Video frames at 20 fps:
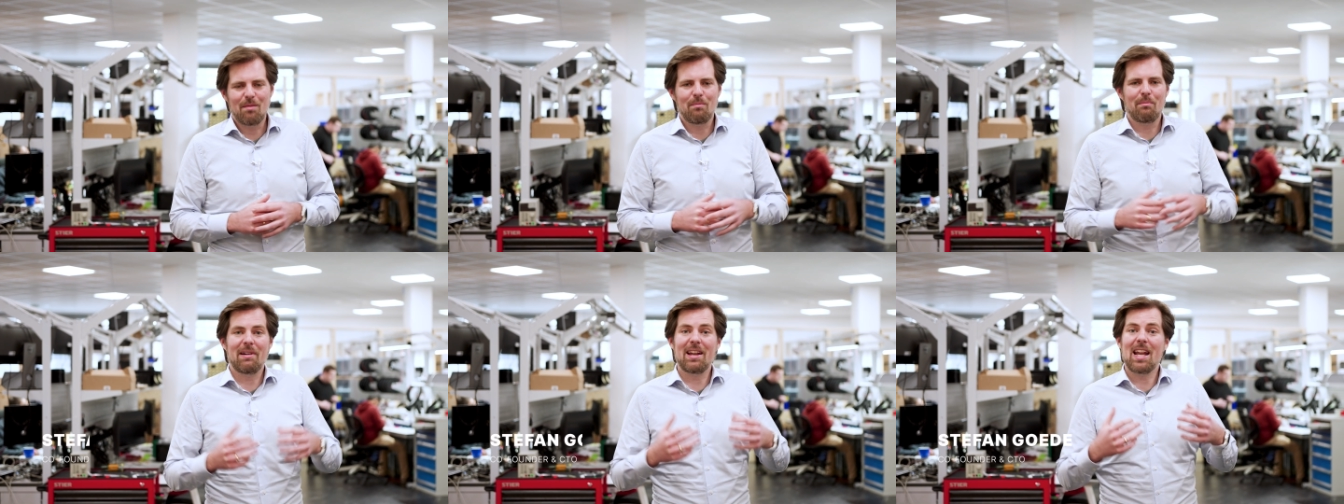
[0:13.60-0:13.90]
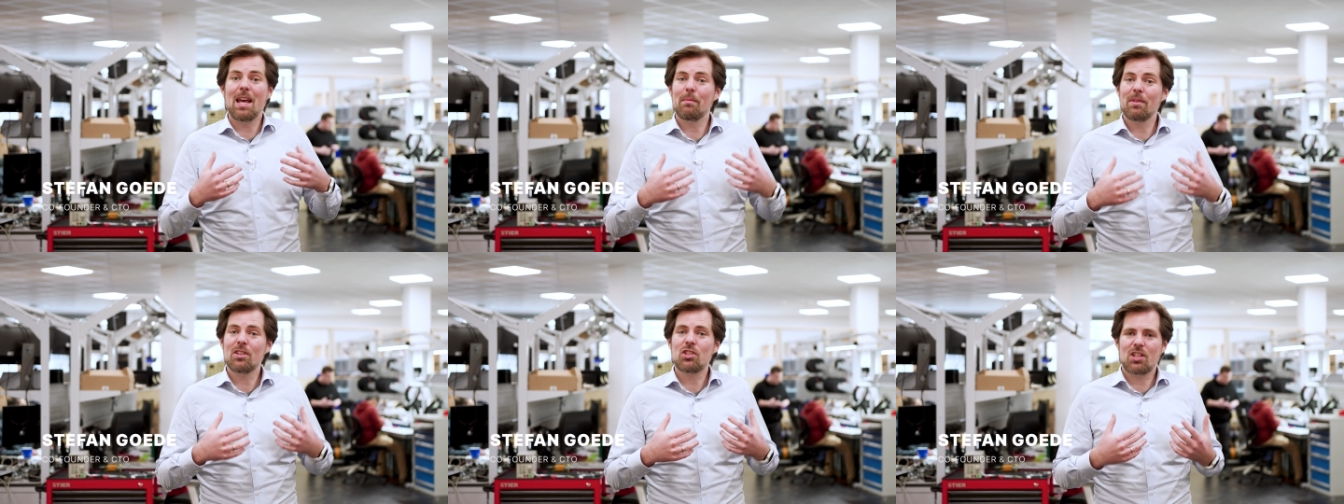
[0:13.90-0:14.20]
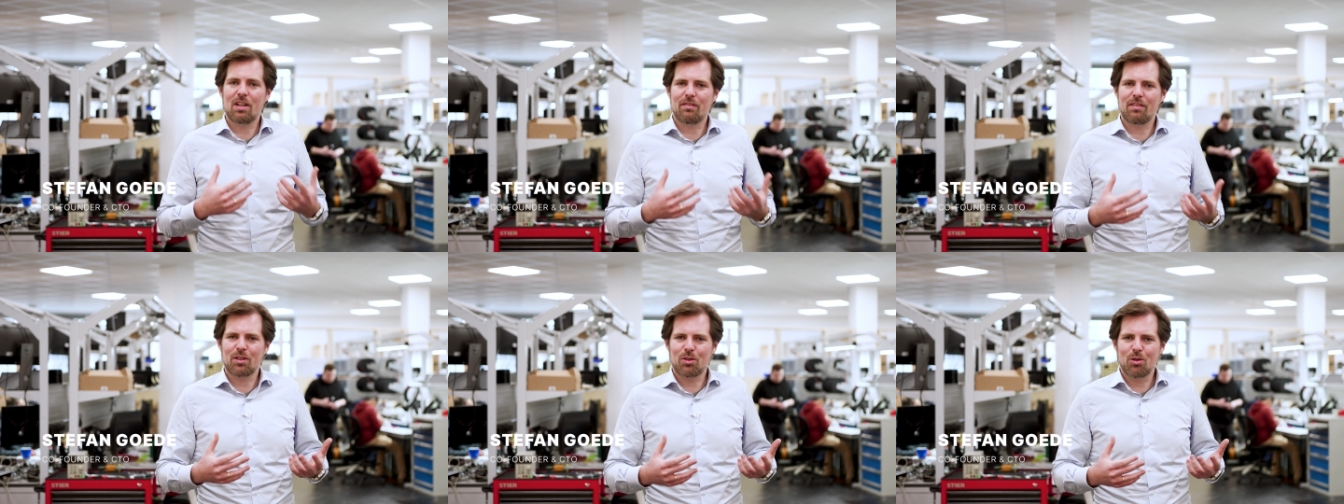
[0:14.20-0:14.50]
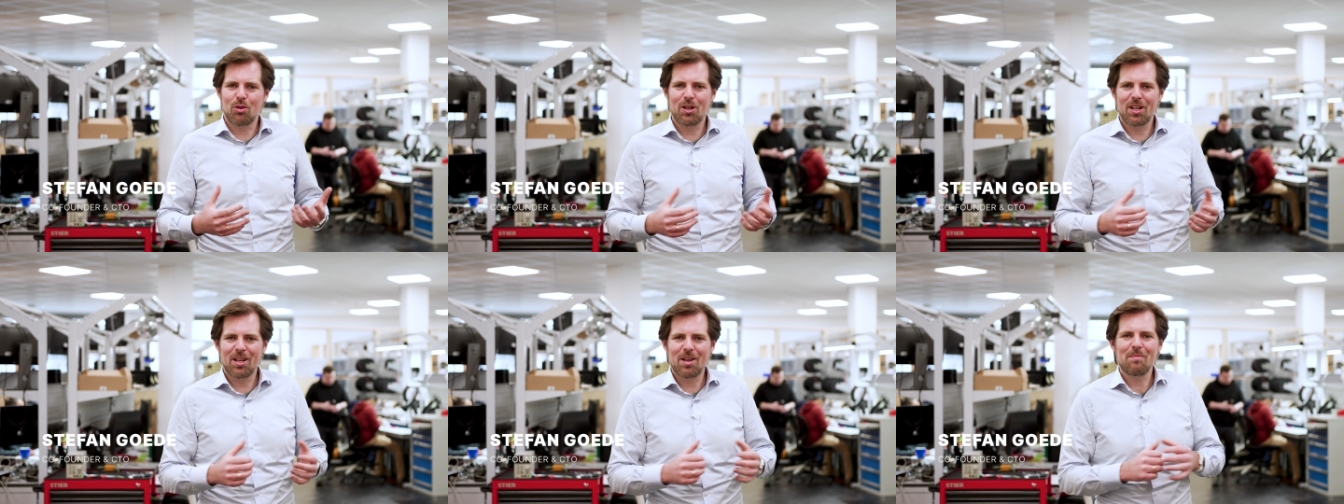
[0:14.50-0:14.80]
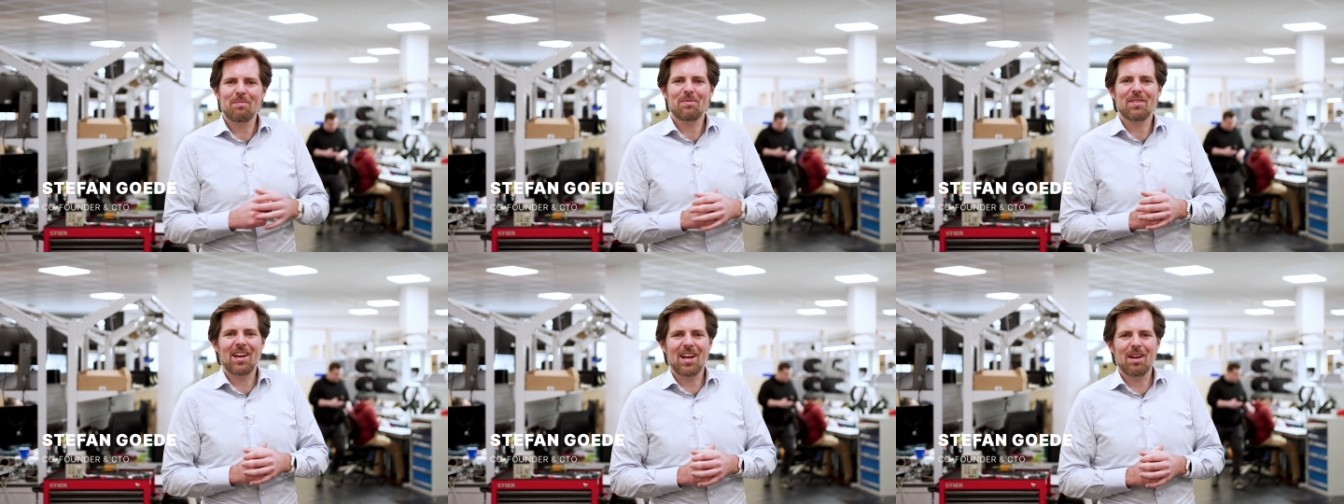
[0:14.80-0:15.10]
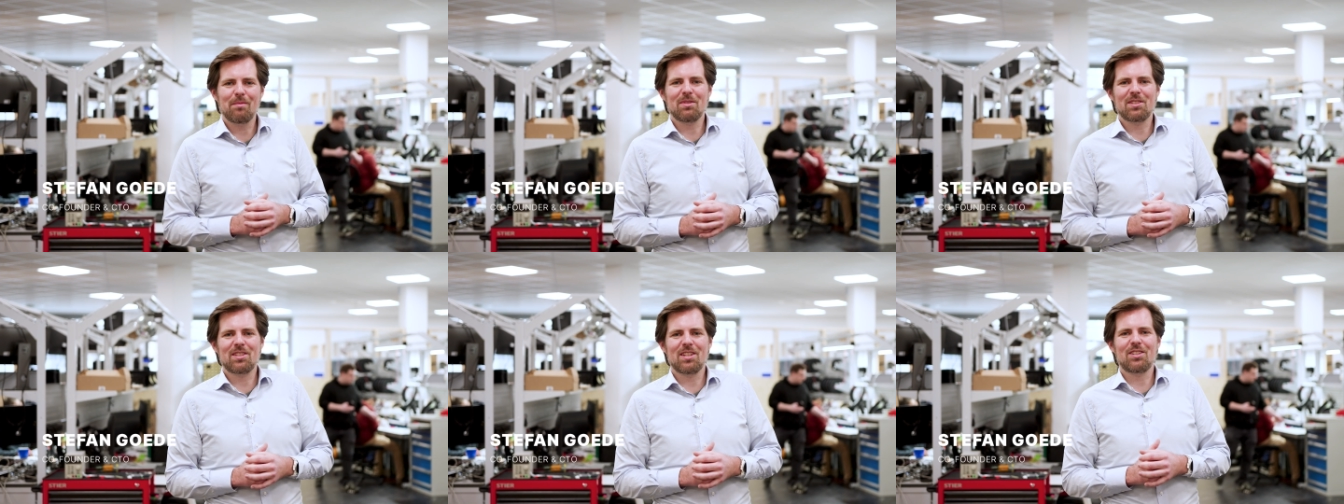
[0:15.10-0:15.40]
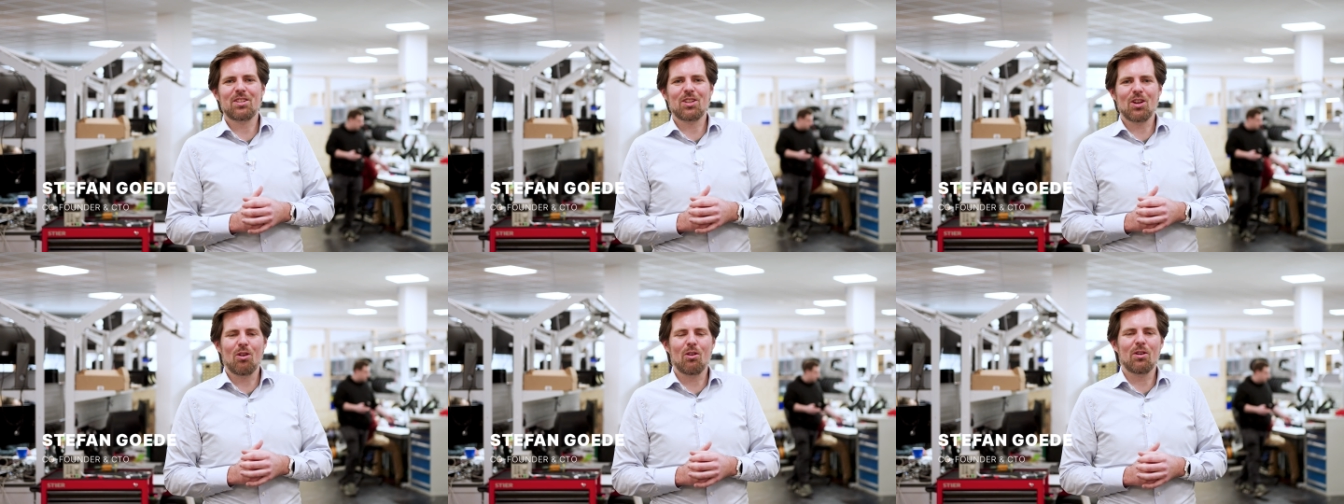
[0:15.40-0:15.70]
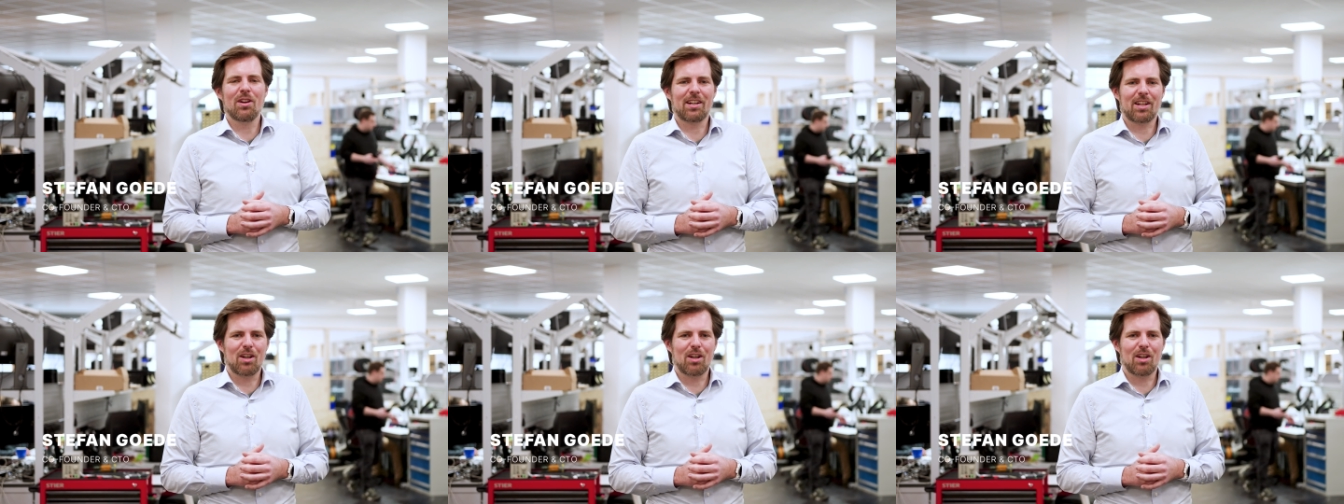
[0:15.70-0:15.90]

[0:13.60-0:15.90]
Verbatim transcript: My name is Stefan Goede. I'm the CTO and